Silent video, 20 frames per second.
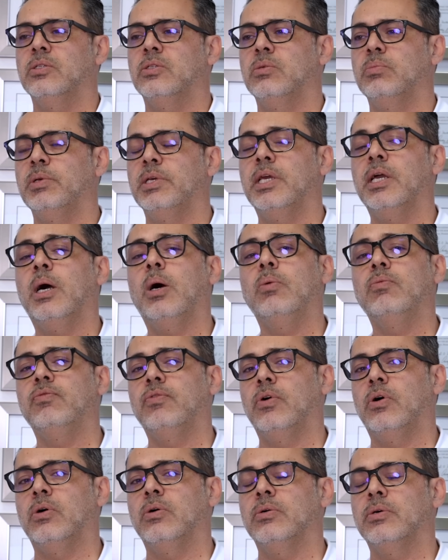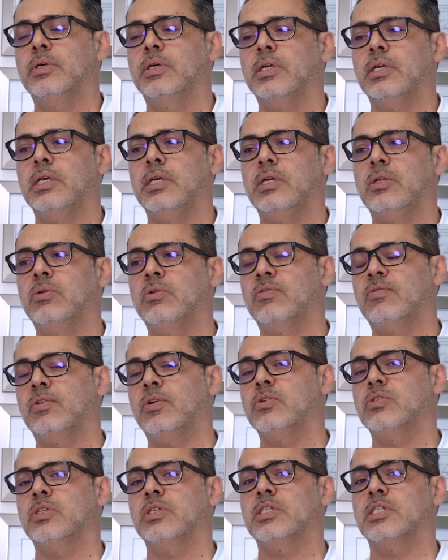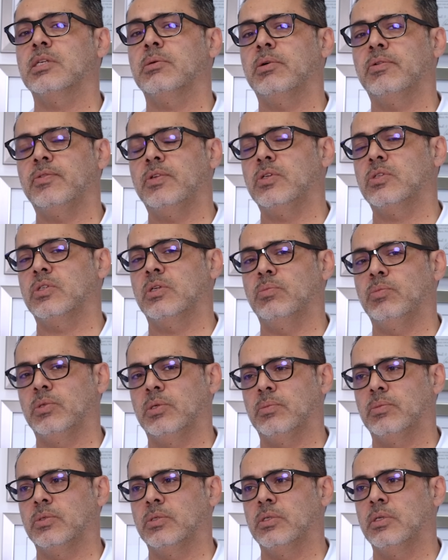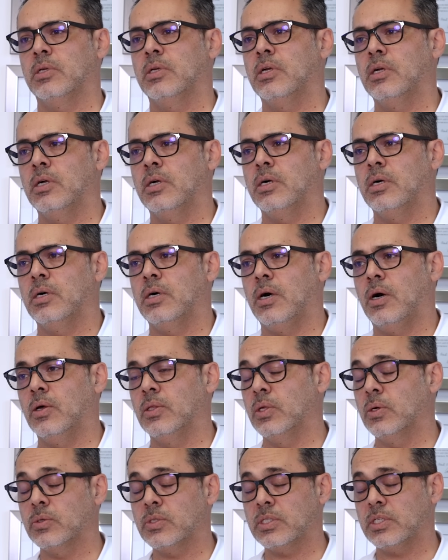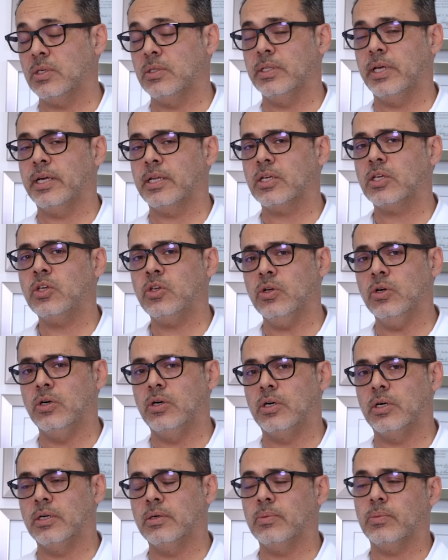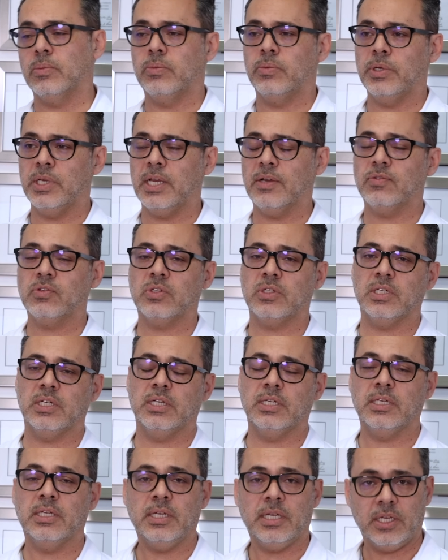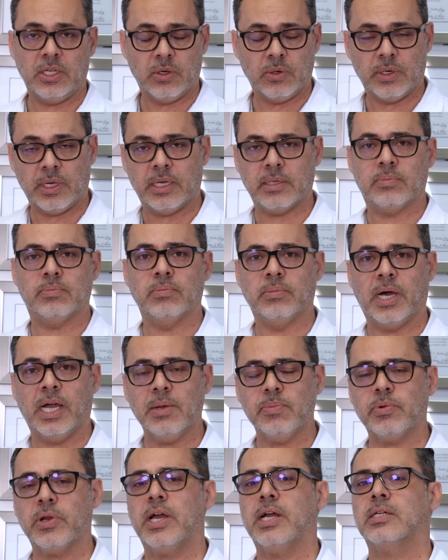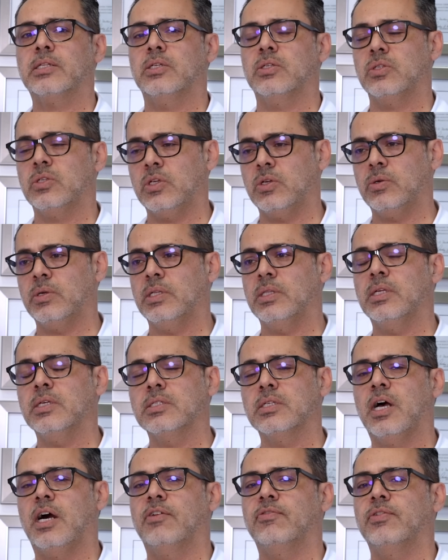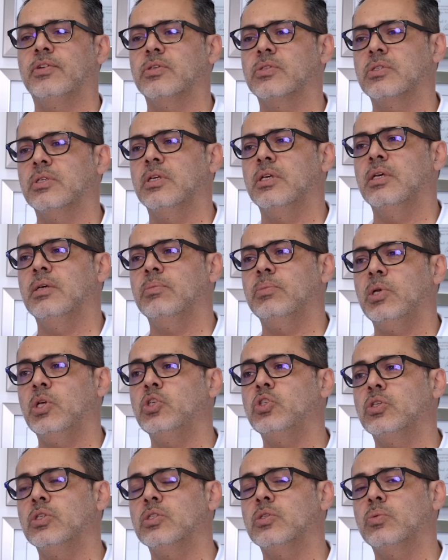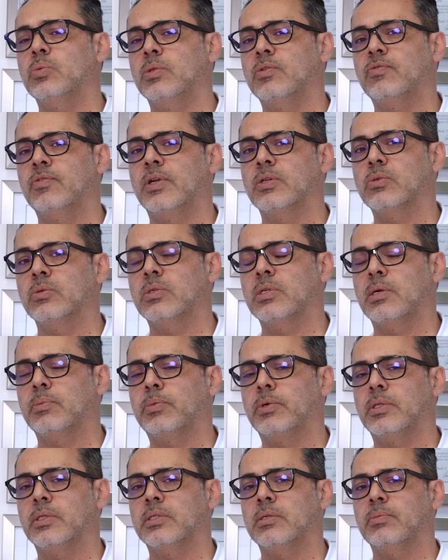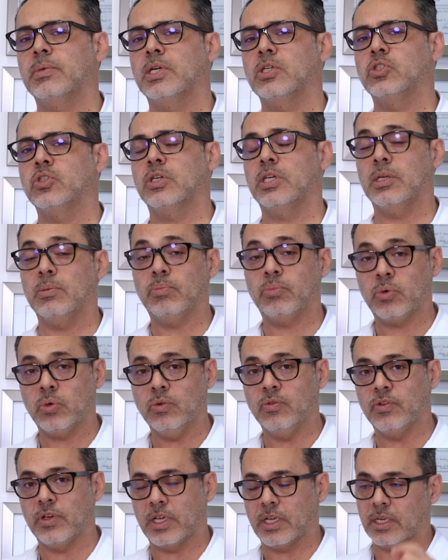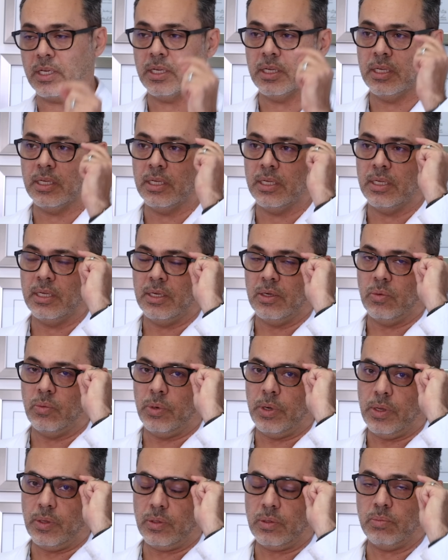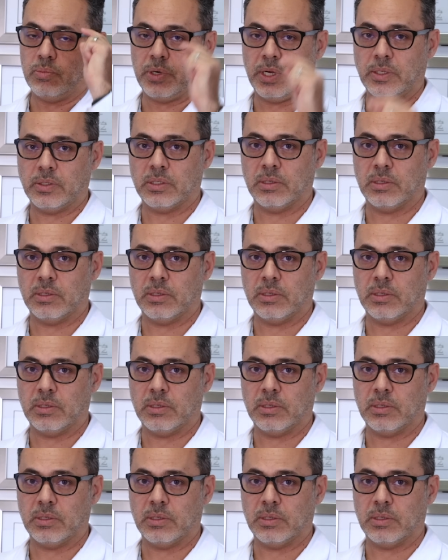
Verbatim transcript: to be helpful in reversing some of these symptoms. Although still not a cure, we have seen here at my practice, here in this office, patients with frontotemporal dementia improving with brain